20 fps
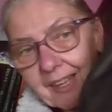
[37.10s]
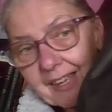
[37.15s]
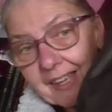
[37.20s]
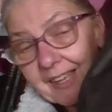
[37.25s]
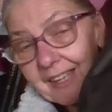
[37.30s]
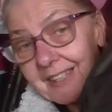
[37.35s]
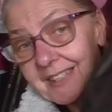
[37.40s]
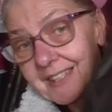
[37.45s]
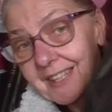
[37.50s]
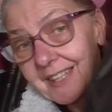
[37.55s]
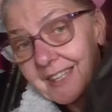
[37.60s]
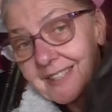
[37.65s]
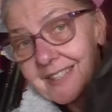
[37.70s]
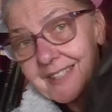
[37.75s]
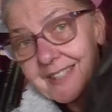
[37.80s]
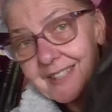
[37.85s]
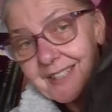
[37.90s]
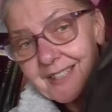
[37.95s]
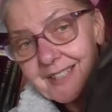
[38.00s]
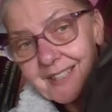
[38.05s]
And
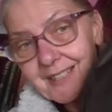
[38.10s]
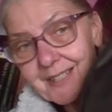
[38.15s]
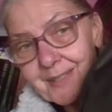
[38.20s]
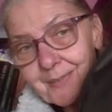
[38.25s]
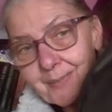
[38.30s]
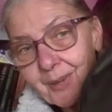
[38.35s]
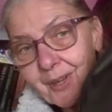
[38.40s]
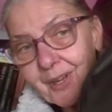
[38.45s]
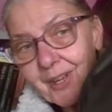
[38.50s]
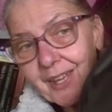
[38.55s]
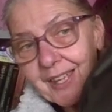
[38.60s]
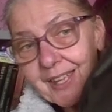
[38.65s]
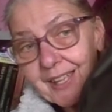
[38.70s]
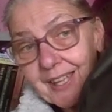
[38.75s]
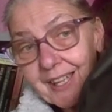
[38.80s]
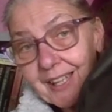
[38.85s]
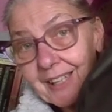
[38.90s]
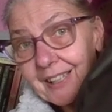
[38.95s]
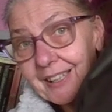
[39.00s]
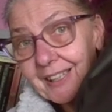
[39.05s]
yes, this is my
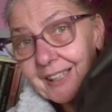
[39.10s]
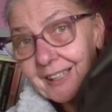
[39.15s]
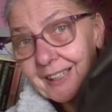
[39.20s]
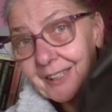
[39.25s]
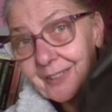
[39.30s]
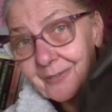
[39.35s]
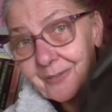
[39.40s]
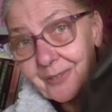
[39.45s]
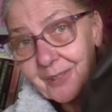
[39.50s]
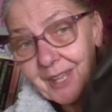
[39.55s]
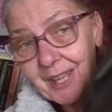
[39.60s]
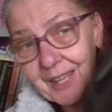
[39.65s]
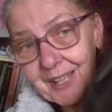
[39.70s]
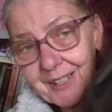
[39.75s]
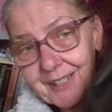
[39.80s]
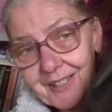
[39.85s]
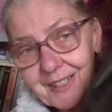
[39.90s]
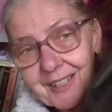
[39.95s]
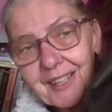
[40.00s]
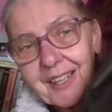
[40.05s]

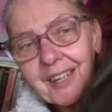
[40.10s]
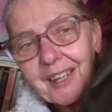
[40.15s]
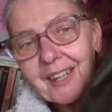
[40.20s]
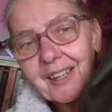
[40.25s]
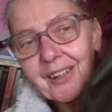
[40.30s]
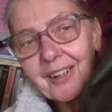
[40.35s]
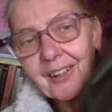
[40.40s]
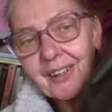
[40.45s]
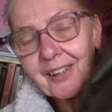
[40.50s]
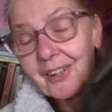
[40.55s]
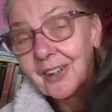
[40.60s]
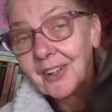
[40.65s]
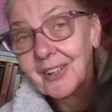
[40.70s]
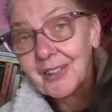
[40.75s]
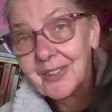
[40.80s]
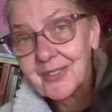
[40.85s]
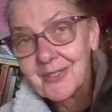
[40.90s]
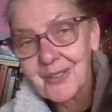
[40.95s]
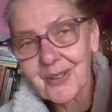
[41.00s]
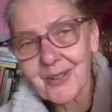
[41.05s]
Livian
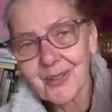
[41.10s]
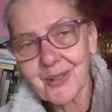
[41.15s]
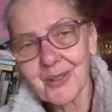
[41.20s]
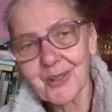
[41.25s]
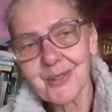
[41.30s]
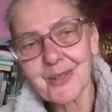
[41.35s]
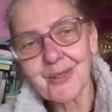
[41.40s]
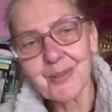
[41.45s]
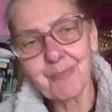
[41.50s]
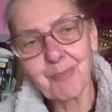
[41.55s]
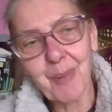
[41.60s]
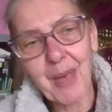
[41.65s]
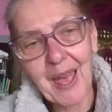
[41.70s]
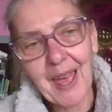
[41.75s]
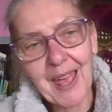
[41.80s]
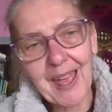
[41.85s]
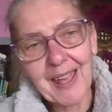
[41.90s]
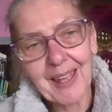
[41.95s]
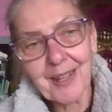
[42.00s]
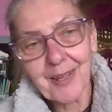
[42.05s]
on Rose
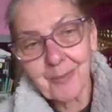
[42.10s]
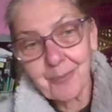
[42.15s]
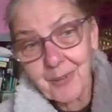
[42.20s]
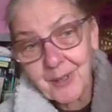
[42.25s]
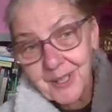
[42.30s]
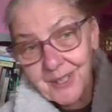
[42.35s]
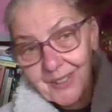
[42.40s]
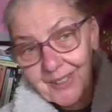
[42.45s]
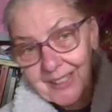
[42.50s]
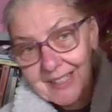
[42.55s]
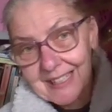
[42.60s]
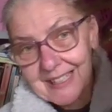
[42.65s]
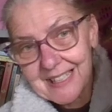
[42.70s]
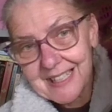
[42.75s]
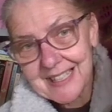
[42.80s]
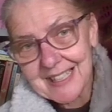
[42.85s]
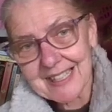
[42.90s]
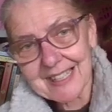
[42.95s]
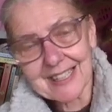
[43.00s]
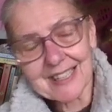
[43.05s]
bag, but you can
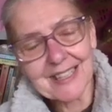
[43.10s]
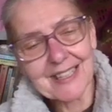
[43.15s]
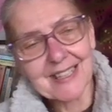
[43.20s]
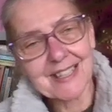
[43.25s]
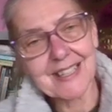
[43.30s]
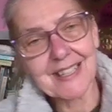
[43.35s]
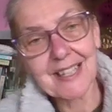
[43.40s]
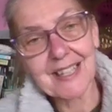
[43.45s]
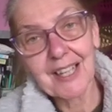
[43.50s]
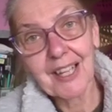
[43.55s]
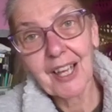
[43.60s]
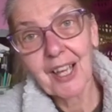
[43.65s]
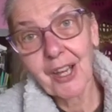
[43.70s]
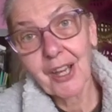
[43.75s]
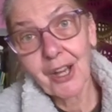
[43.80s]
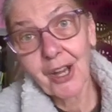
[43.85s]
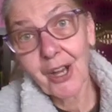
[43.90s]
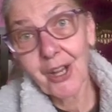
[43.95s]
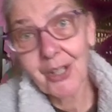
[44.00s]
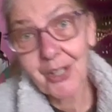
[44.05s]
see it's
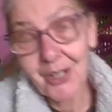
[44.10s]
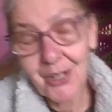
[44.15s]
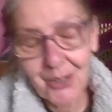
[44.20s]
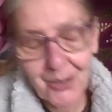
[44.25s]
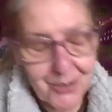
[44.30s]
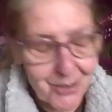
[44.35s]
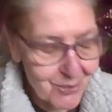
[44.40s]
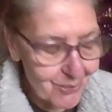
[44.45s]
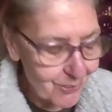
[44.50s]
a huge